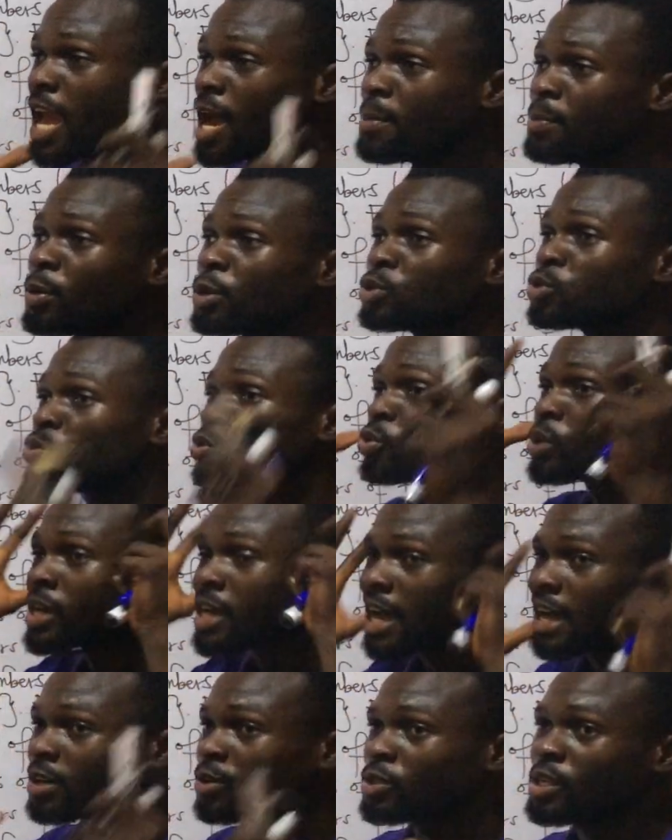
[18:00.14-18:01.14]
unable to
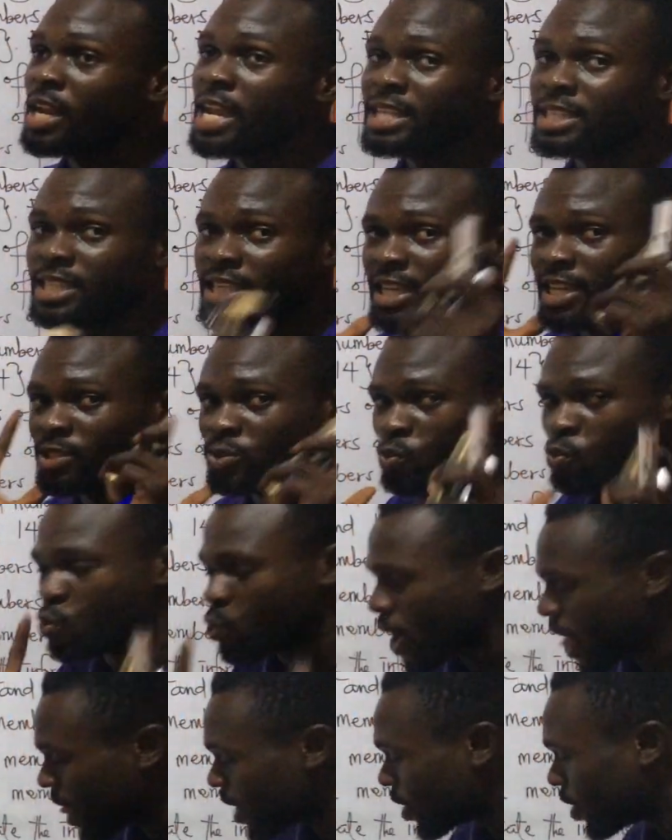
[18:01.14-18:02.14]
calculate it
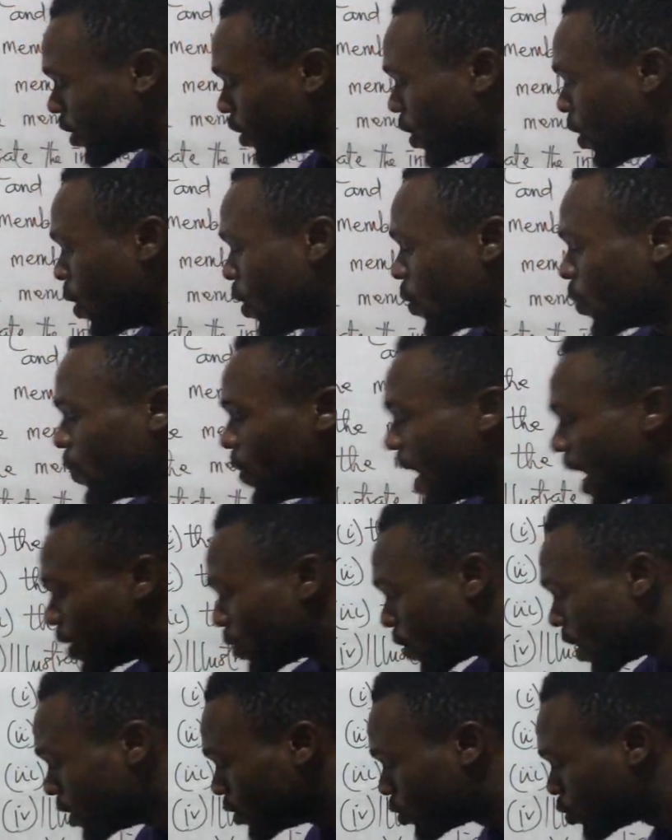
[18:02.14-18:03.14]
well, we
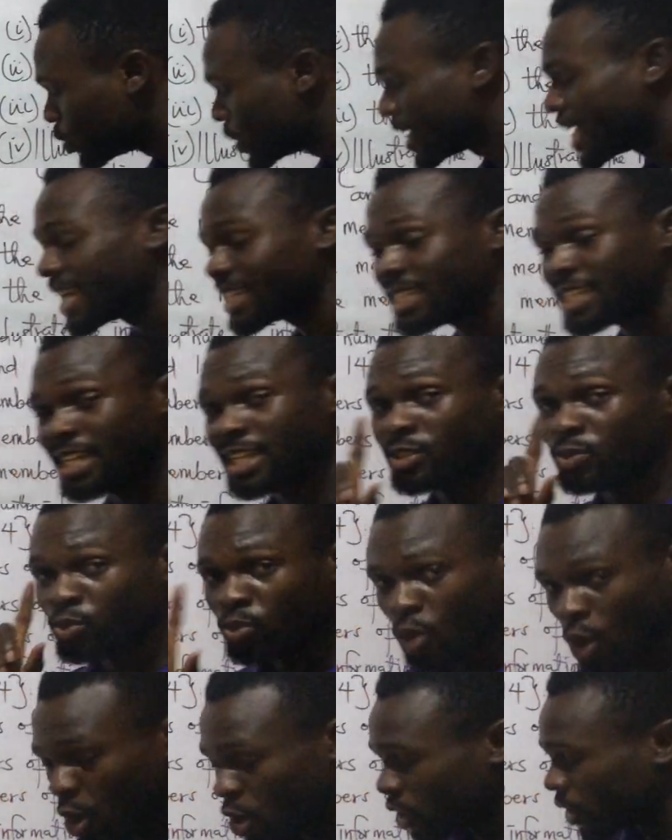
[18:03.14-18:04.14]
are going to get
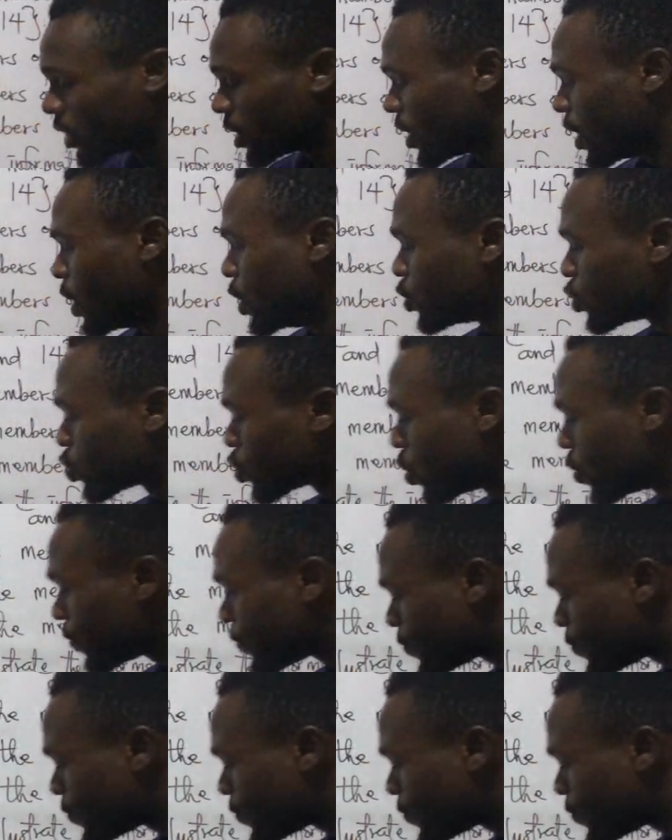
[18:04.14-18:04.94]
it wrong. So